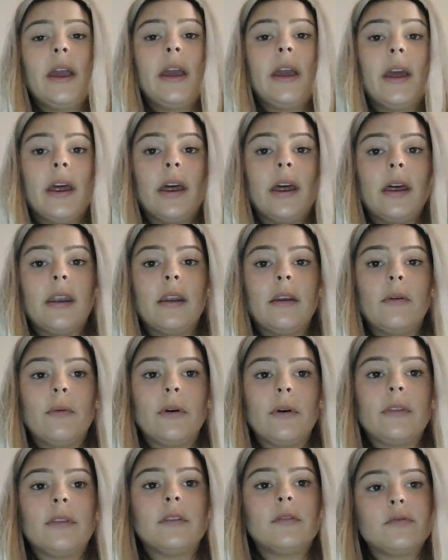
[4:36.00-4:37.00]
And
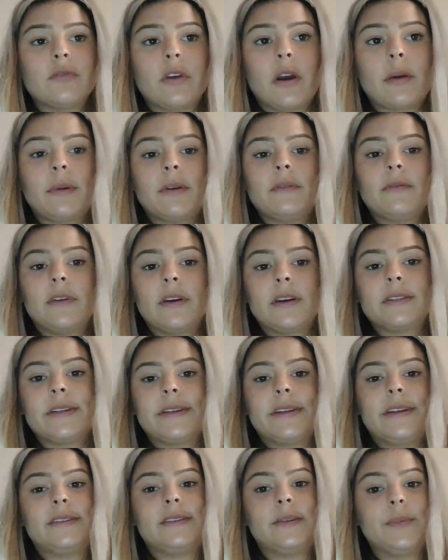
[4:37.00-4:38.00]
with this rapid fix,
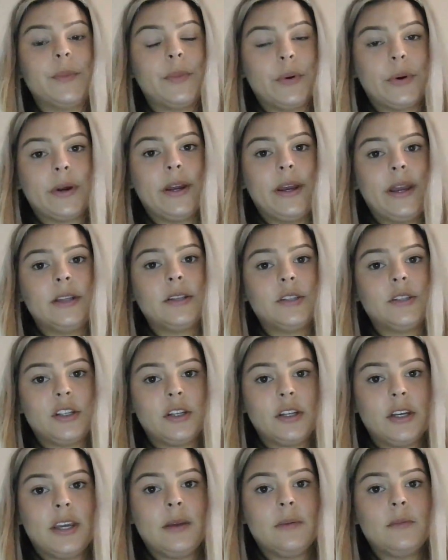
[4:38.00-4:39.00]
it is important
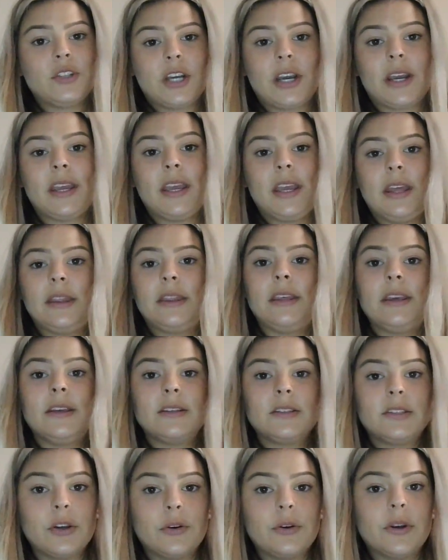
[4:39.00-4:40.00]
to keep checking
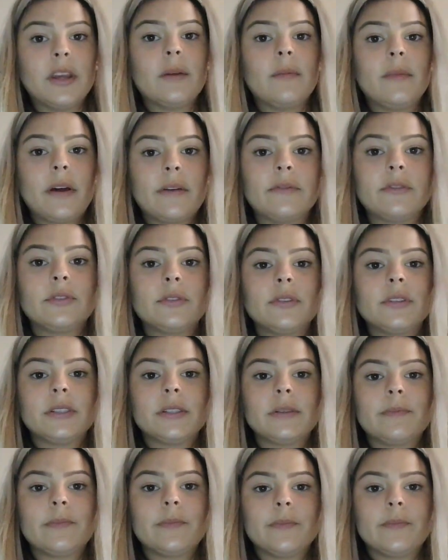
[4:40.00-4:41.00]
the sodium
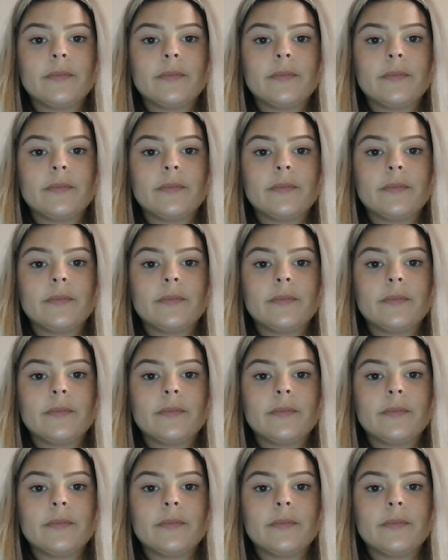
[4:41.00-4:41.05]
levels.